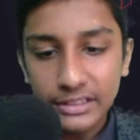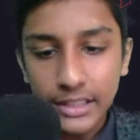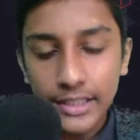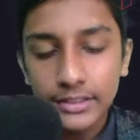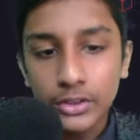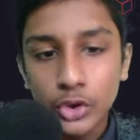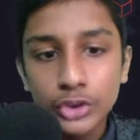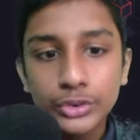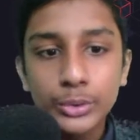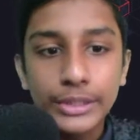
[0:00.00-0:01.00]
and
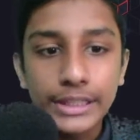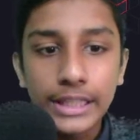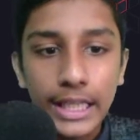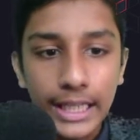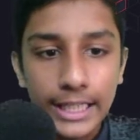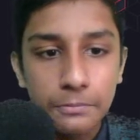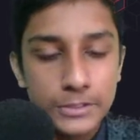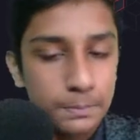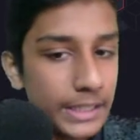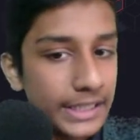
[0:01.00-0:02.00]
rook to d8 was
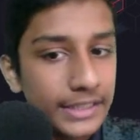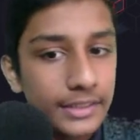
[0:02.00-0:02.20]
played.